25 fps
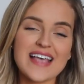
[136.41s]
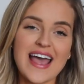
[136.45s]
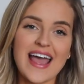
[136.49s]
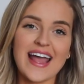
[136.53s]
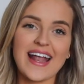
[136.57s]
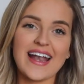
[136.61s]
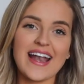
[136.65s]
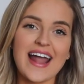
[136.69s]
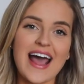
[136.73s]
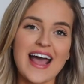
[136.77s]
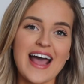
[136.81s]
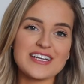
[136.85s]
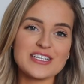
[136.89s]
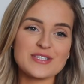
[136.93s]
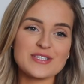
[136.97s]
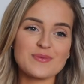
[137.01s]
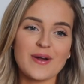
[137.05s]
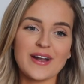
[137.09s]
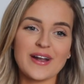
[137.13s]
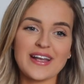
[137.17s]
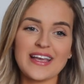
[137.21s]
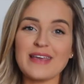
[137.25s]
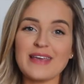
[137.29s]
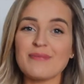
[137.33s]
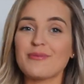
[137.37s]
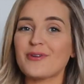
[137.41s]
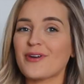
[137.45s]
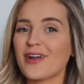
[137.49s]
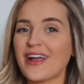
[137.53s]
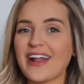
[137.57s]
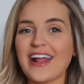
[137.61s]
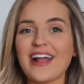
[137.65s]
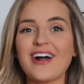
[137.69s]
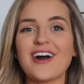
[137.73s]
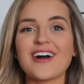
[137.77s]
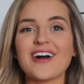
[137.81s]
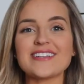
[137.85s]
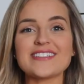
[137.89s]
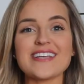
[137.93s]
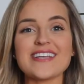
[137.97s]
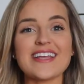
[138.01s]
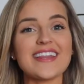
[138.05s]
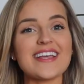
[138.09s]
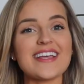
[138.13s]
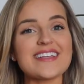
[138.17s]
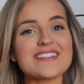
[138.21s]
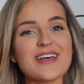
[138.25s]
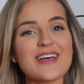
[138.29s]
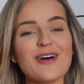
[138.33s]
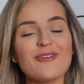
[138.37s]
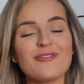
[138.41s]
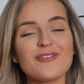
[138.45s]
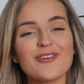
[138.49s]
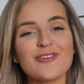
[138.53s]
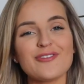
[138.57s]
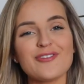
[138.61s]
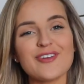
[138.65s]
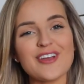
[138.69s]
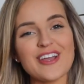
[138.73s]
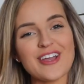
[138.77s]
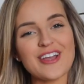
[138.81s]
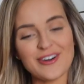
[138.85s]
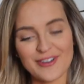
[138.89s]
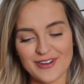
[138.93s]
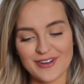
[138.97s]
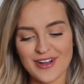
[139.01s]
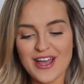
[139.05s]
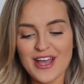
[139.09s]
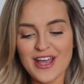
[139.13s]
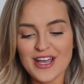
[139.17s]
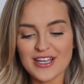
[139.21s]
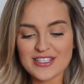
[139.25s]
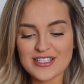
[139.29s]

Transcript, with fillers: and I just want to keep creating content that's helpful for you.